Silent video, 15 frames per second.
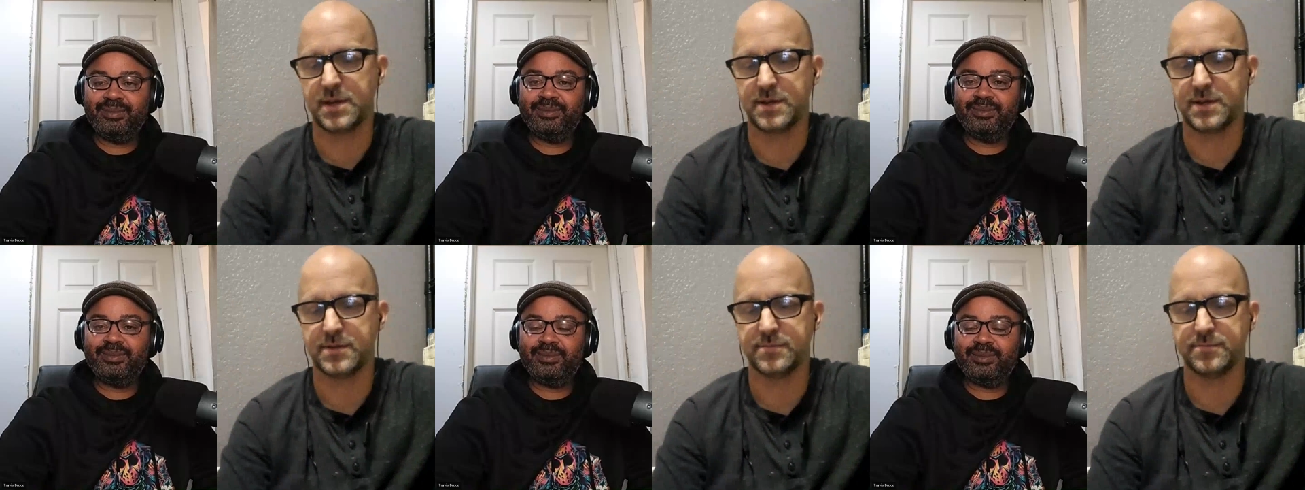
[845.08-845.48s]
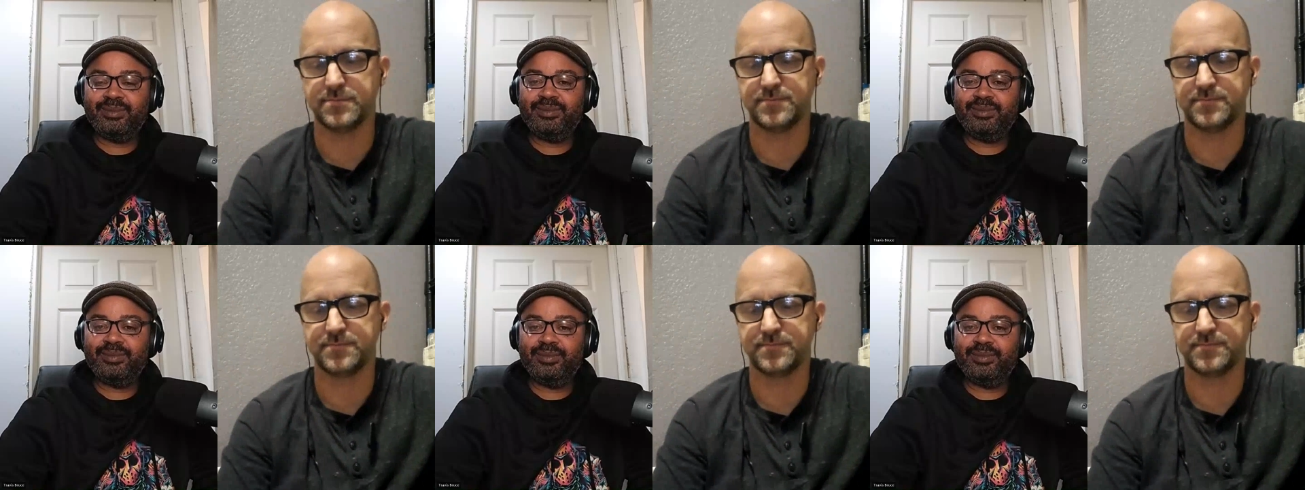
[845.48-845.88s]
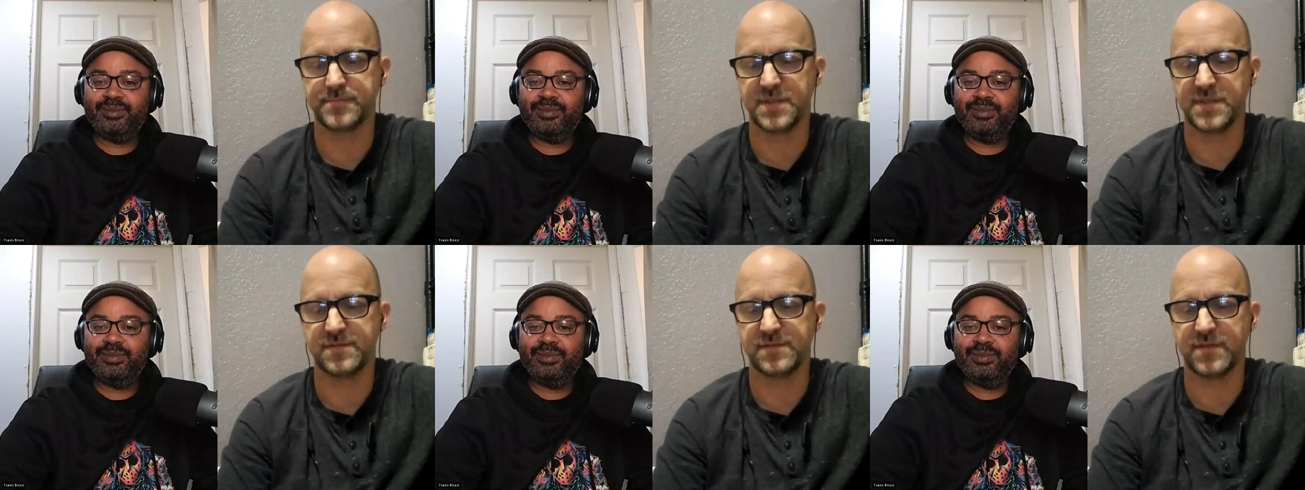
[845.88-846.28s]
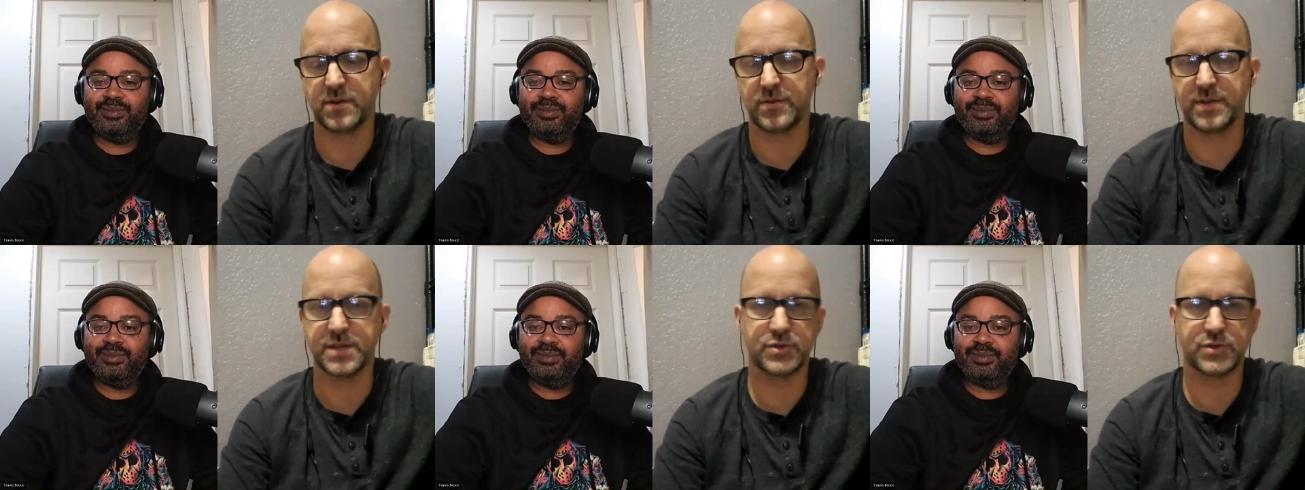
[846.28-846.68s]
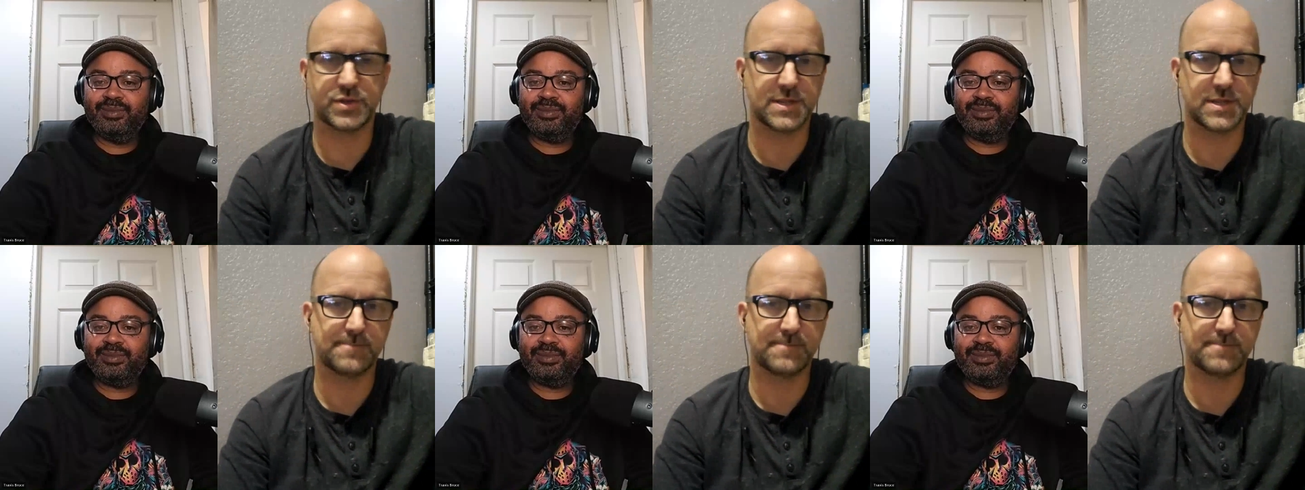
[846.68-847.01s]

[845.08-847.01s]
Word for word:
Speaker 1: Um, it's very interesting.